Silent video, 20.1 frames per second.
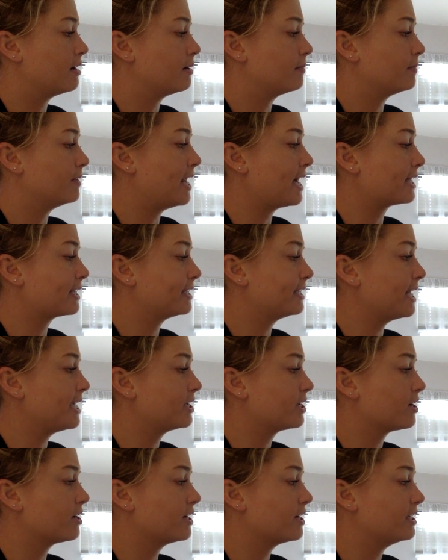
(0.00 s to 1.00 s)
Ready? Next, they
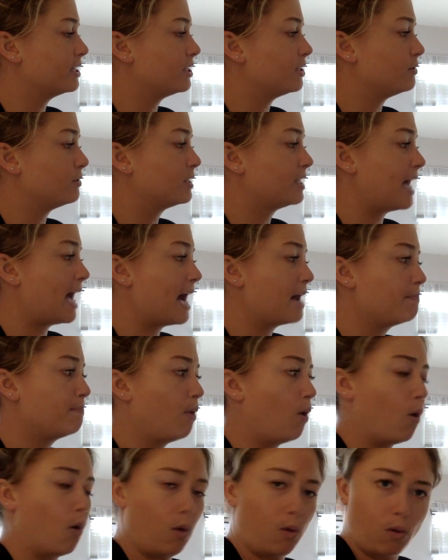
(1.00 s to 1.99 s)
turn into
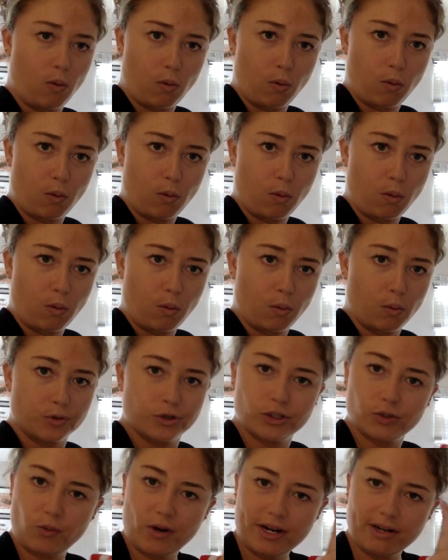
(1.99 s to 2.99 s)
tadpole.
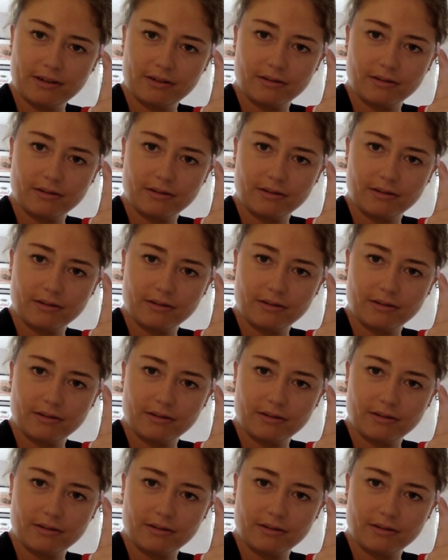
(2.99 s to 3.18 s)
Just one?